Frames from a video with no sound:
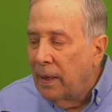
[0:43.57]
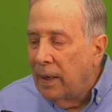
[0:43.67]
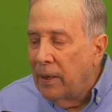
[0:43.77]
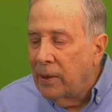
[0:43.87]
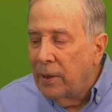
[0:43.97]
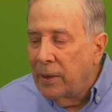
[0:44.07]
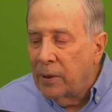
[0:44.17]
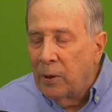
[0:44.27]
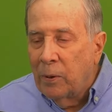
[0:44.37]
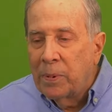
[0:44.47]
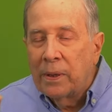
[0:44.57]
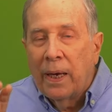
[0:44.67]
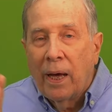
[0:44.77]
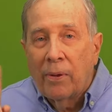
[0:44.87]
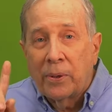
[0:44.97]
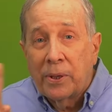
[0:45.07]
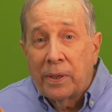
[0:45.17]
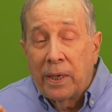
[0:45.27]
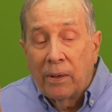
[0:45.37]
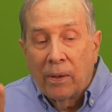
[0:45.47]
Each of these tubes now they're
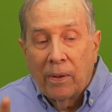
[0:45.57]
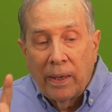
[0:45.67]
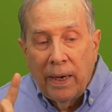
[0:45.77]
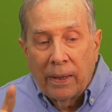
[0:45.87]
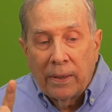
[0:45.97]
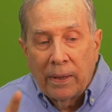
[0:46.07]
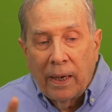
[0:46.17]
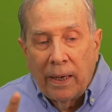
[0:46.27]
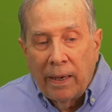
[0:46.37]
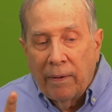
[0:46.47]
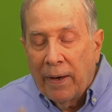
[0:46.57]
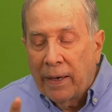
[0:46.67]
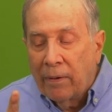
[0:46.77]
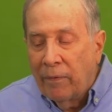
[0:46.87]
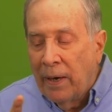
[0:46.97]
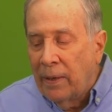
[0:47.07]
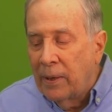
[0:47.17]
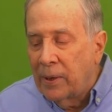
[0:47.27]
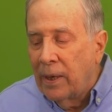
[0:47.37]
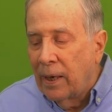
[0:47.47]
steel, and that's if I could find
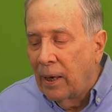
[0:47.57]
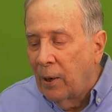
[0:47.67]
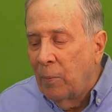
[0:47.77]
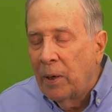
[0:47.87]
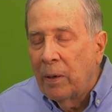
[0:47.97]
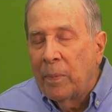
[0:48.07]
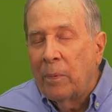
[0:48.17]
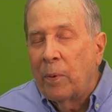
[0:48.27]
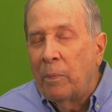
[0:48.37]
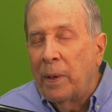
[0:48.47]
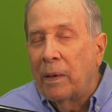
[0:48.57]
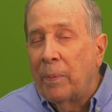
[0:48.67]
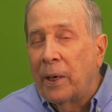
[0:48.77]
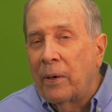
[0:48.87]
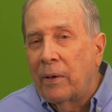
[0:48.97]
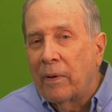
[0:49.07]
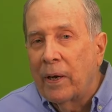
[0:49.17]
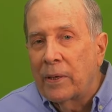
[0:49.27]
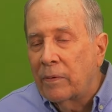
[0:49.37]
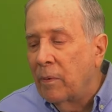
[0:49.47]
this in aluminum, it would be a better
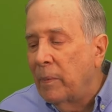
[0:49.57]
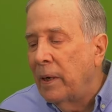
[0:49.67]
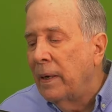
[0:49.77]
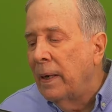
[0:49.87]
device for me.